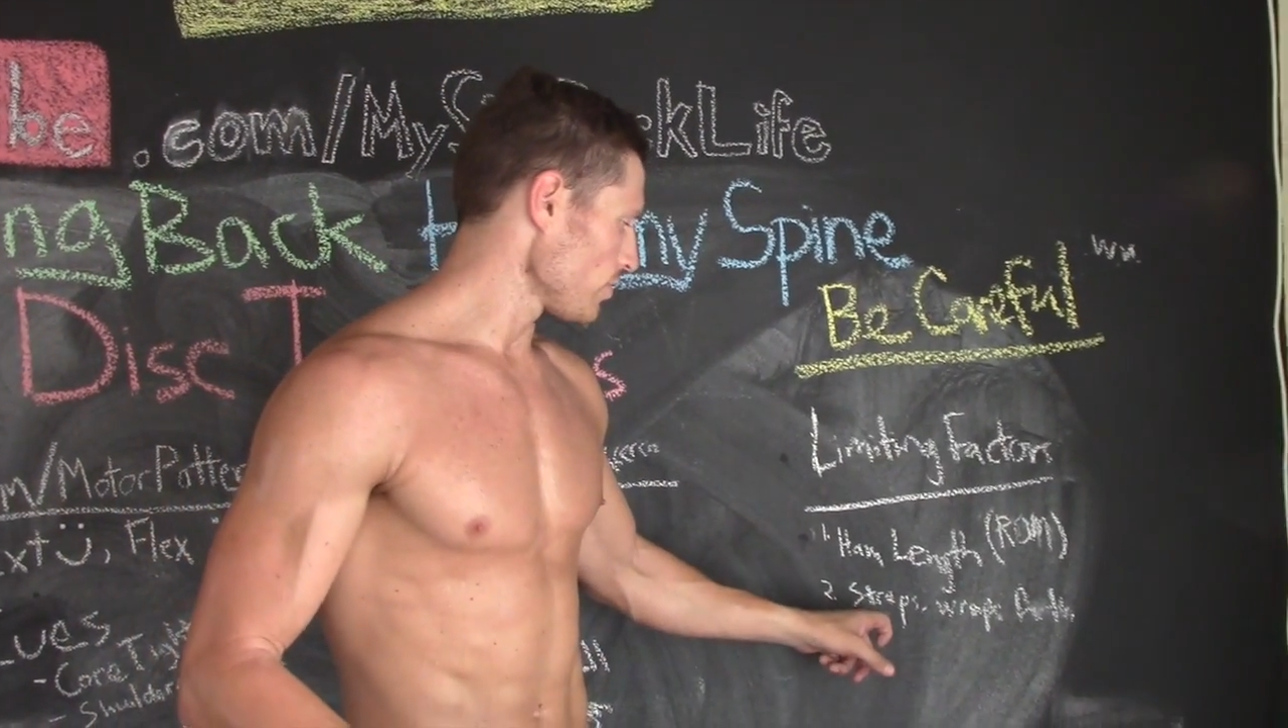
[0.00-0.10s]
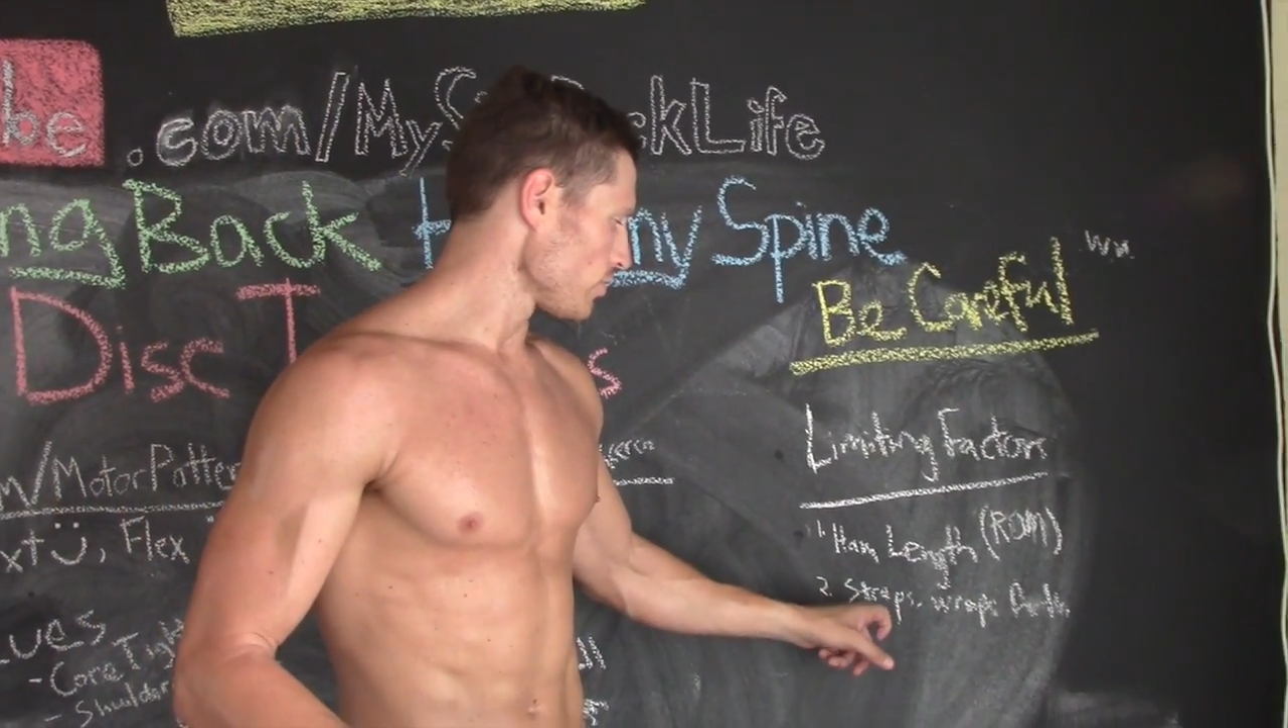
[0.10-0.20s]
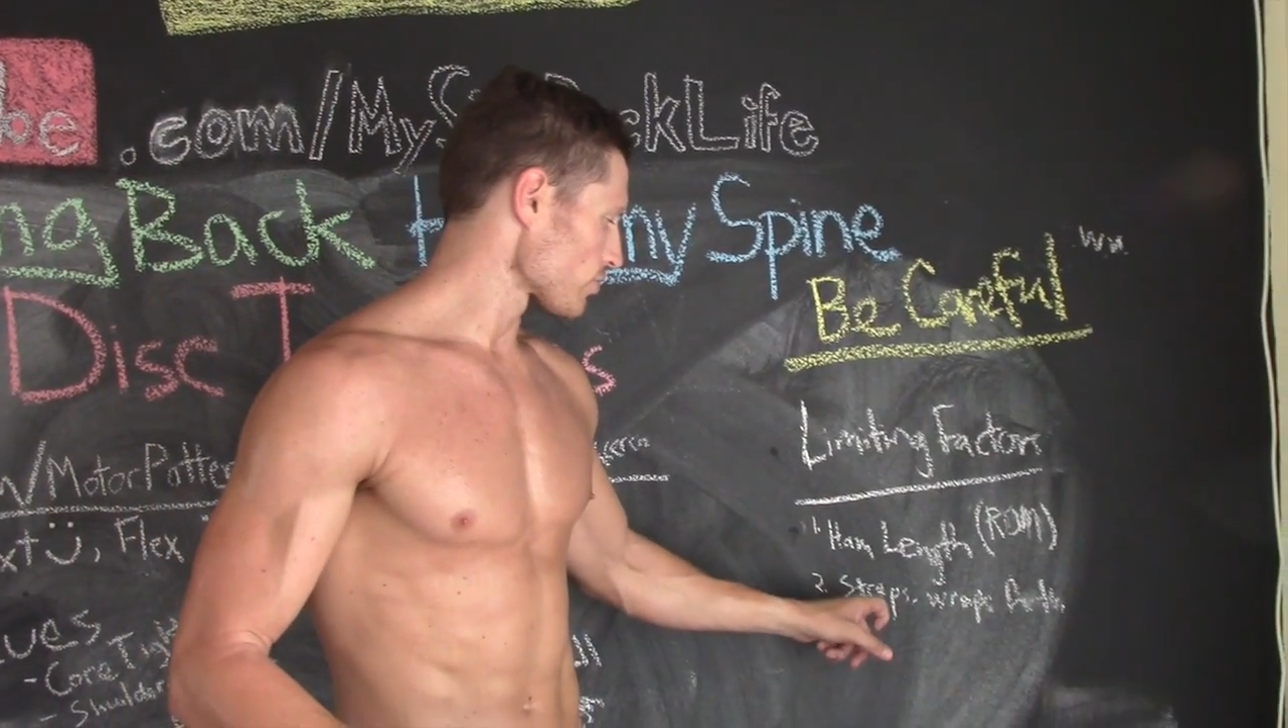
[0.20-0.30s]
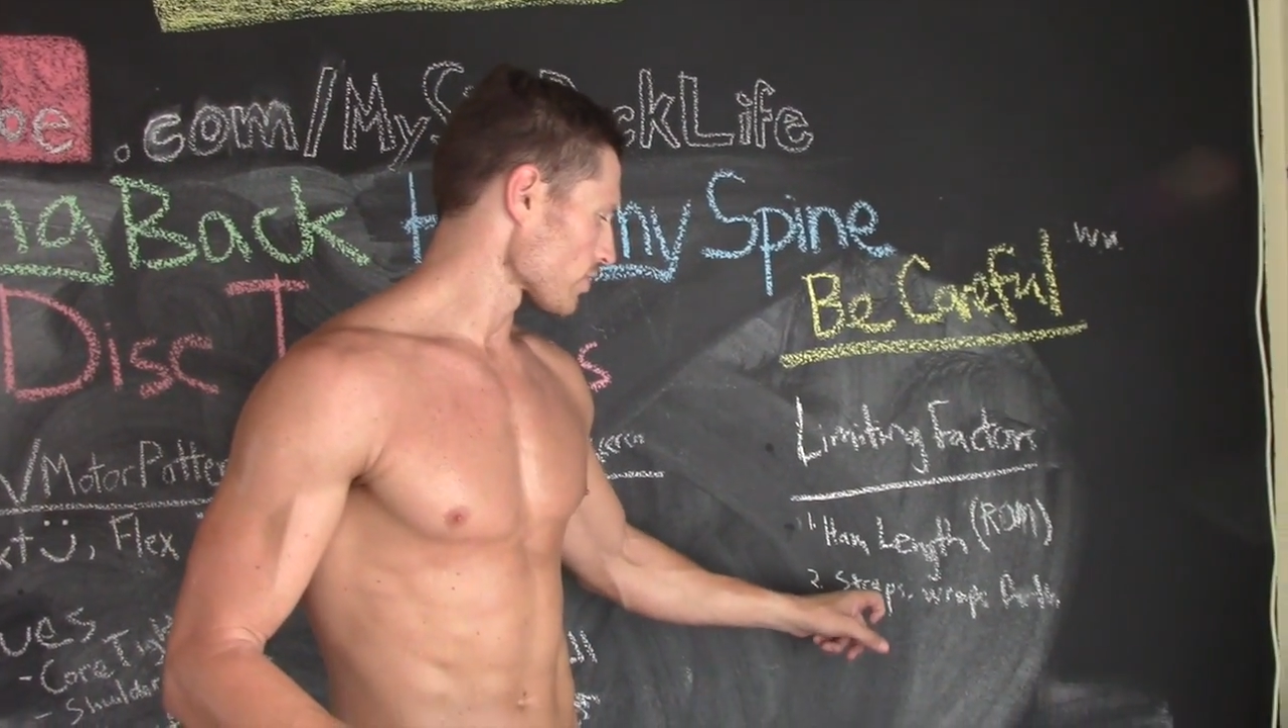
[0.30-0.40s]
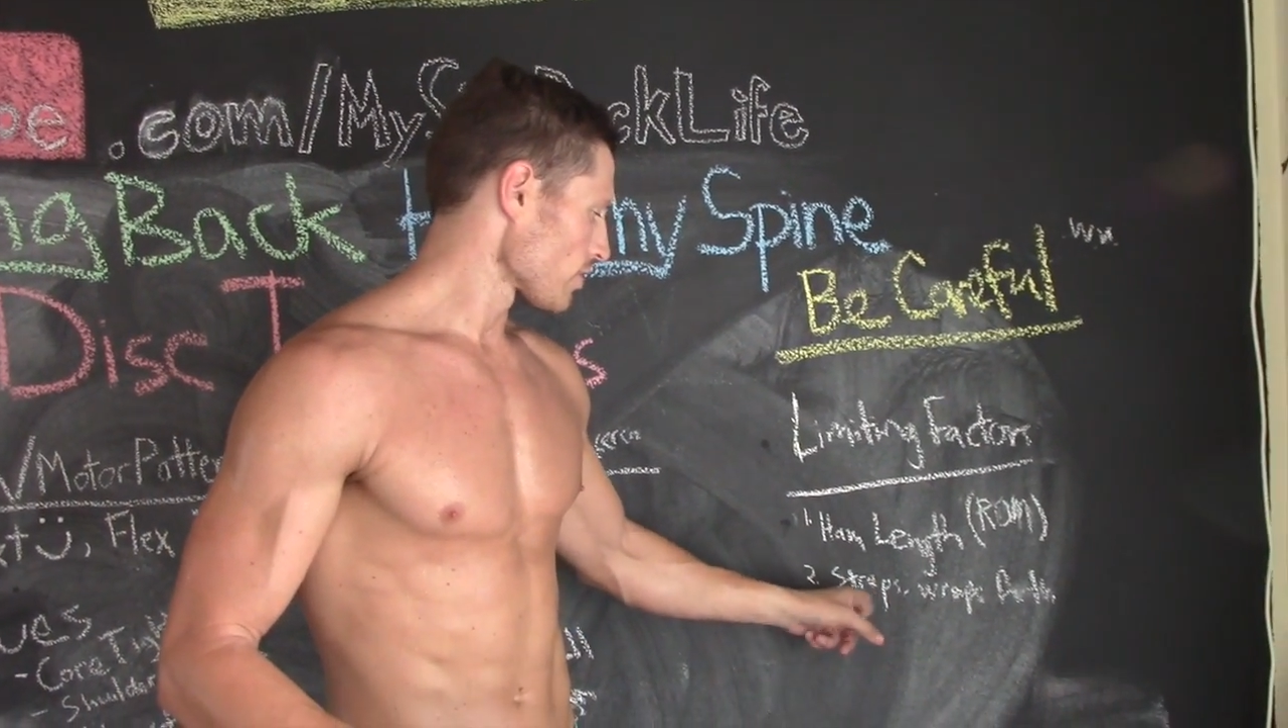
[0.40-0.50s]

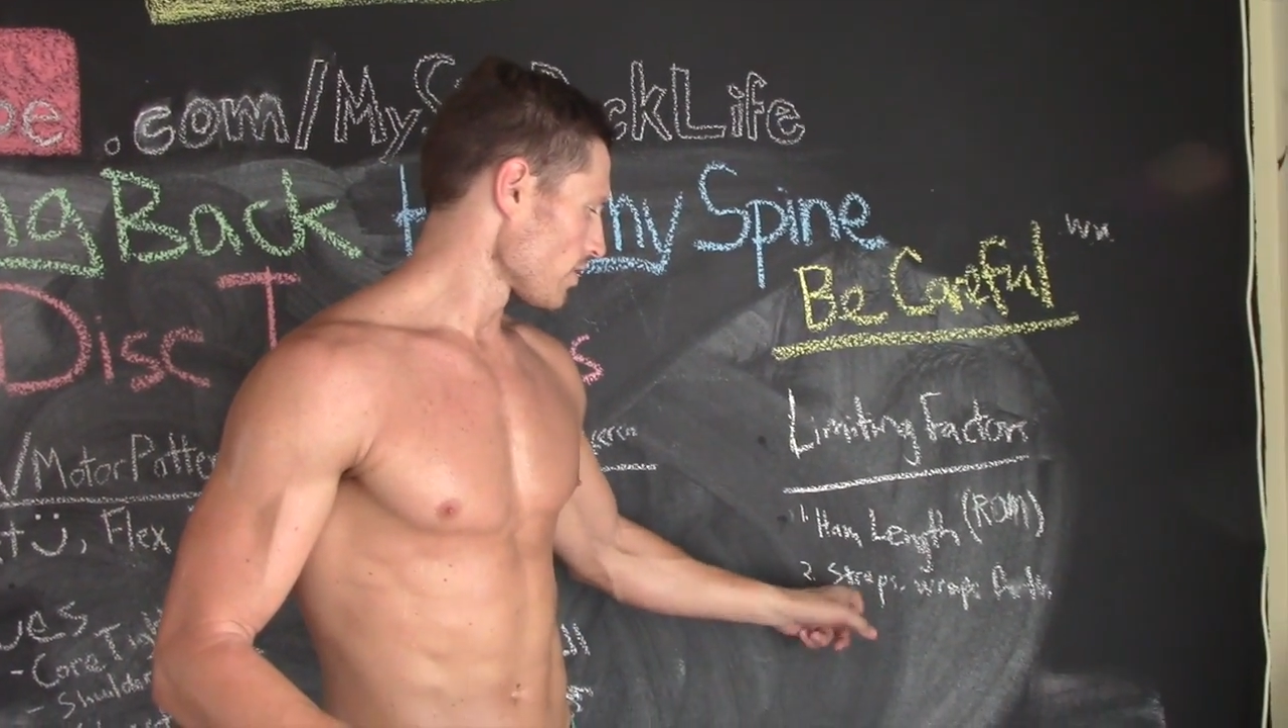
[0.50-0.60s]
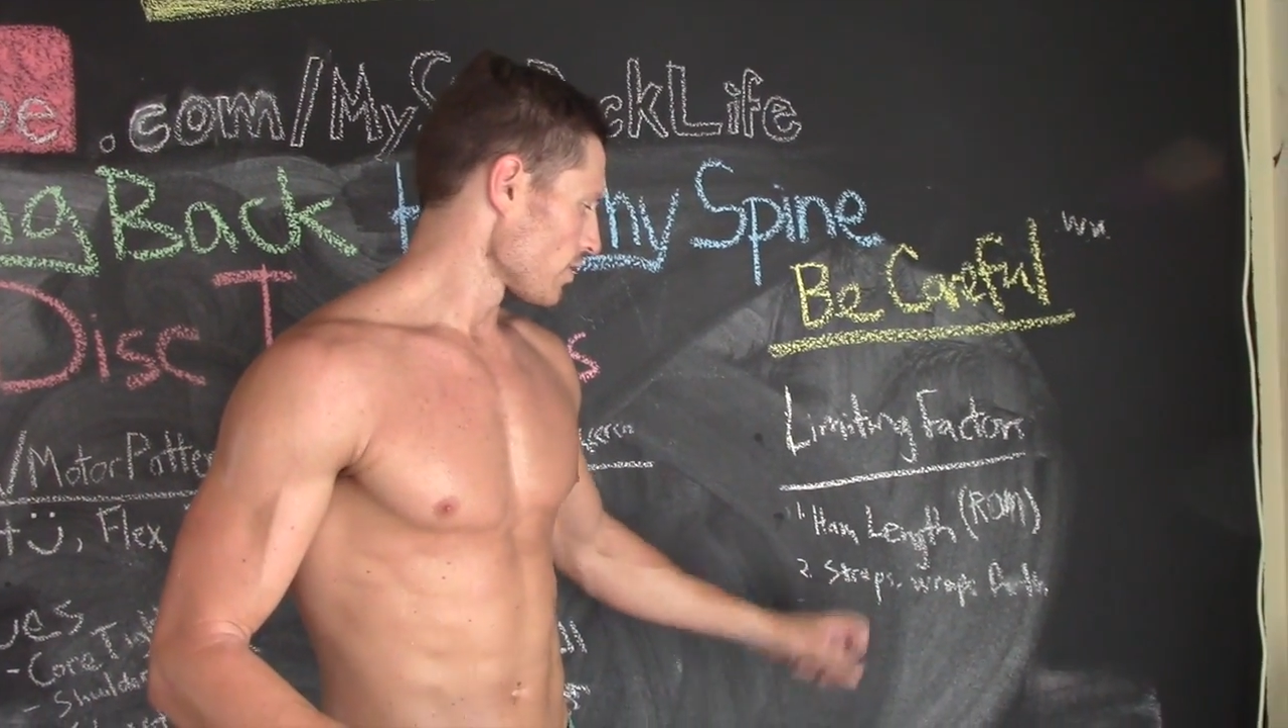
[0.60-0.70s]
use